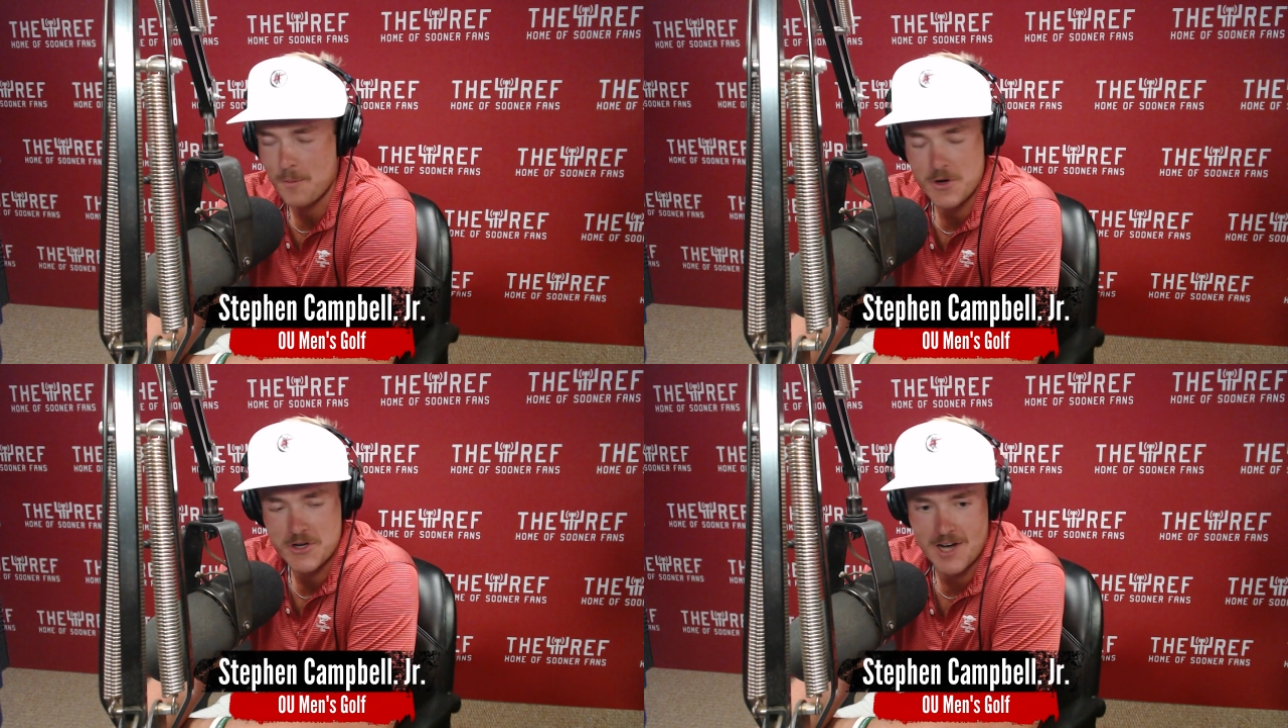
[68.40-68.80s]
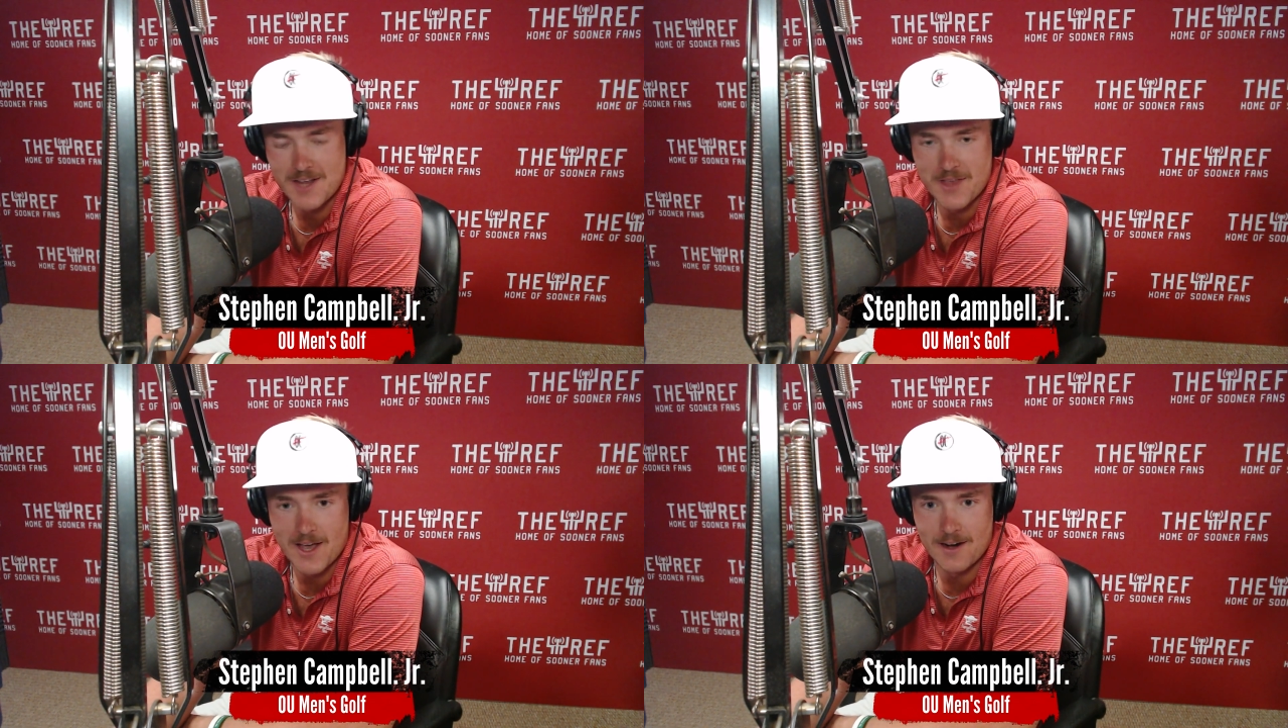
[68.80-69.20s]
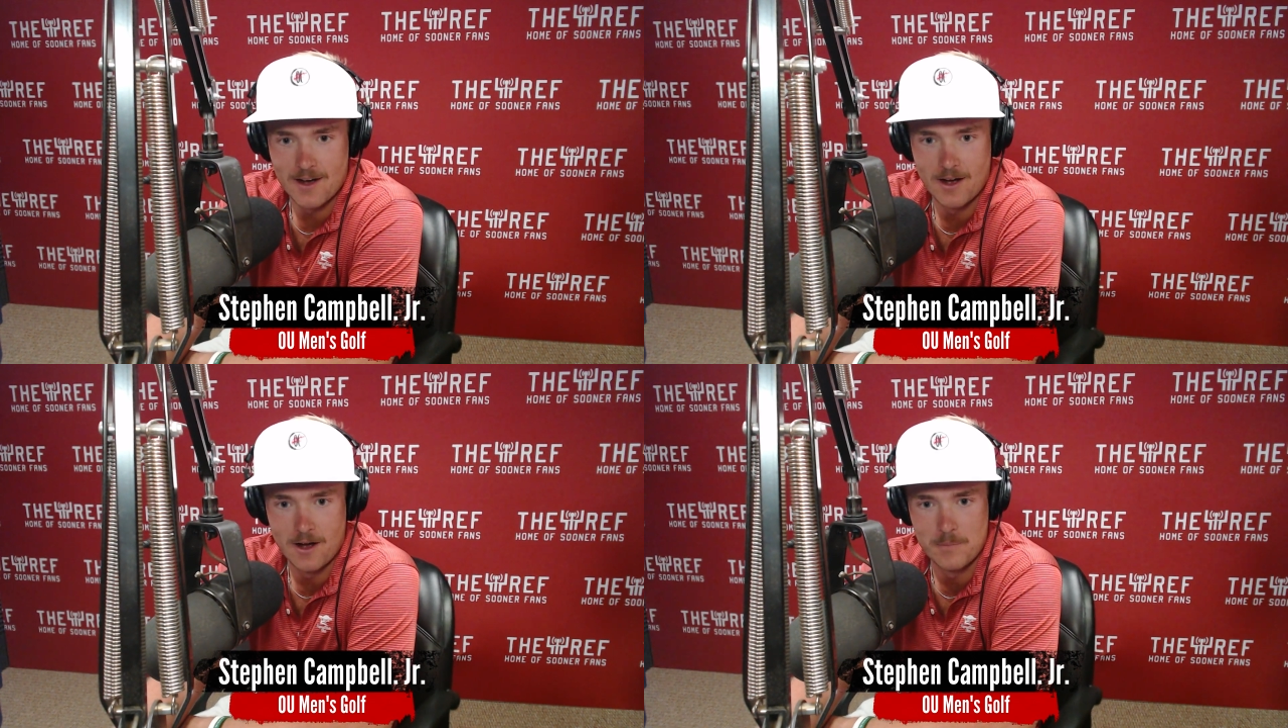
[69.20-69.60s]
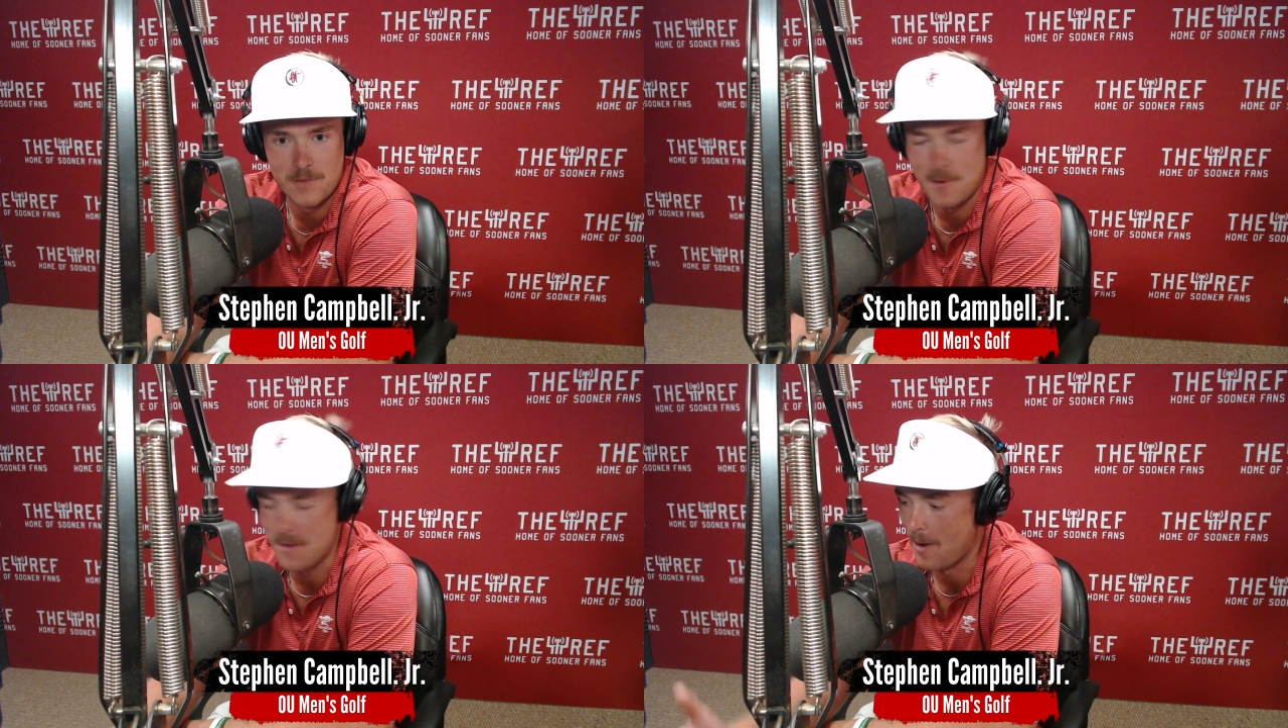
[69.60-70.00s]
Well, I appreciate that. I
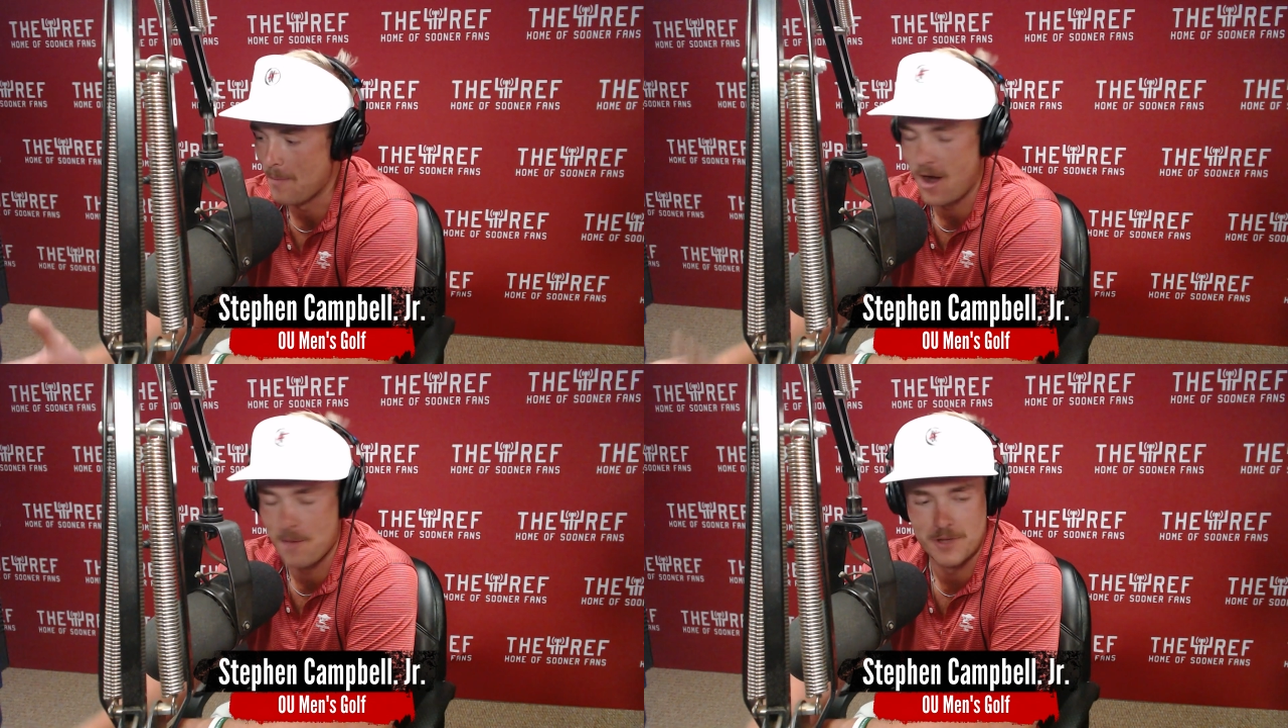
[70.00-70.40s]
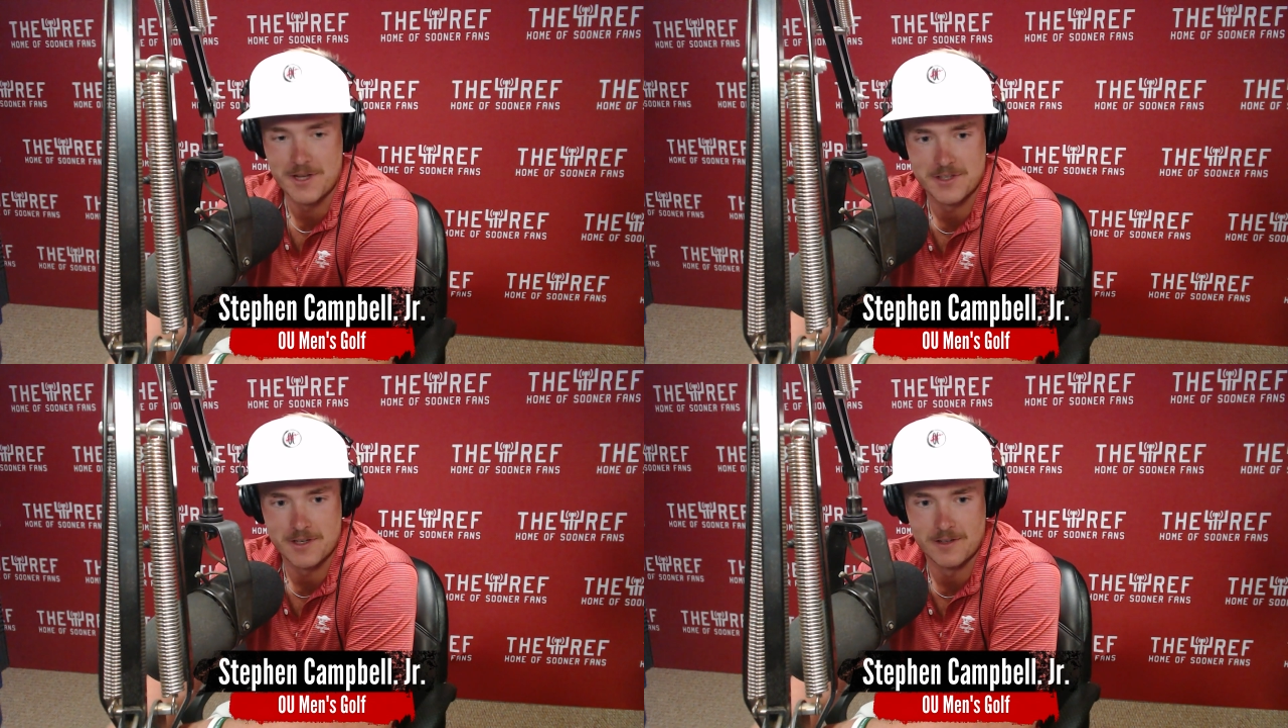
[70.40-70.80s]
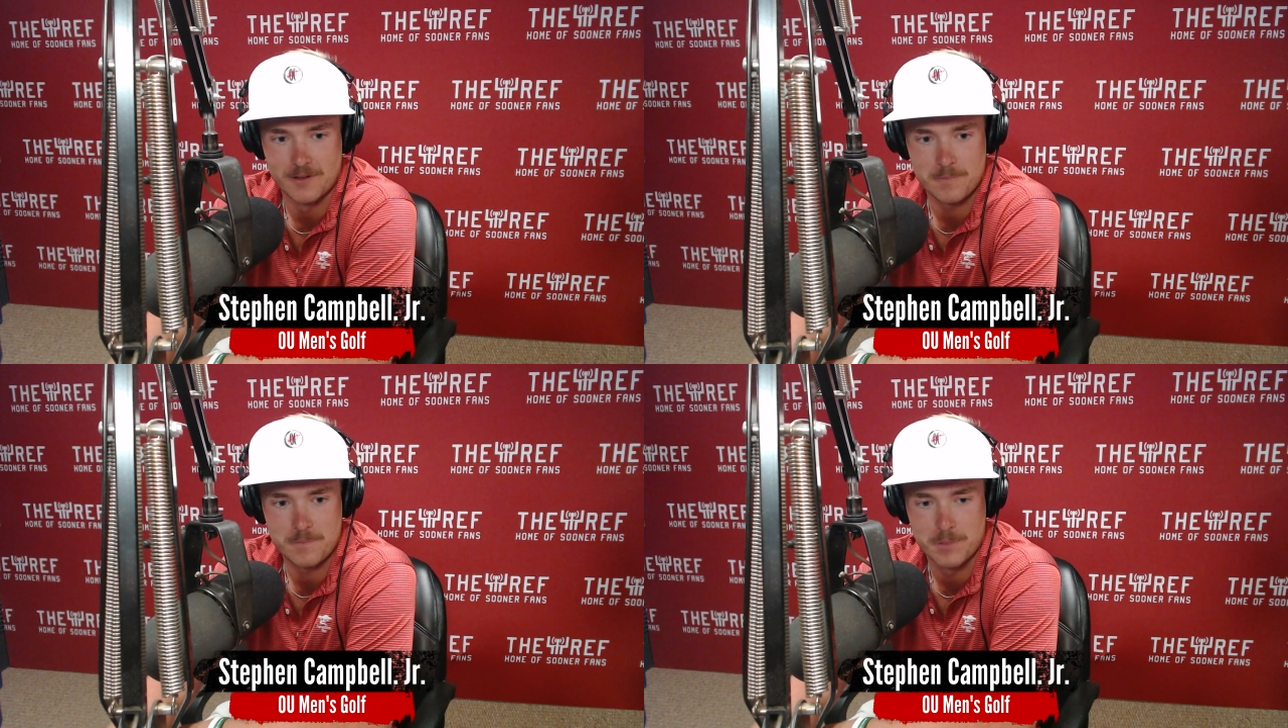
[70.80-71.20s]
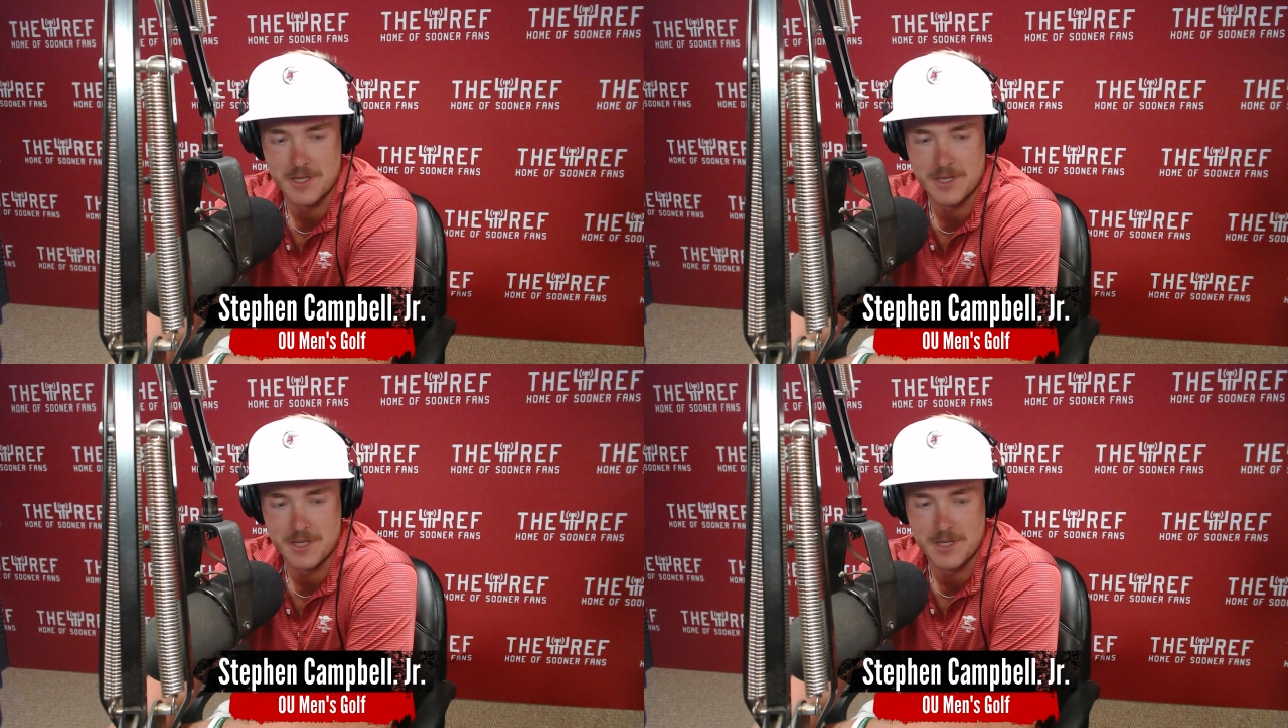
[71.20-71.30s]
mean, my mom plays a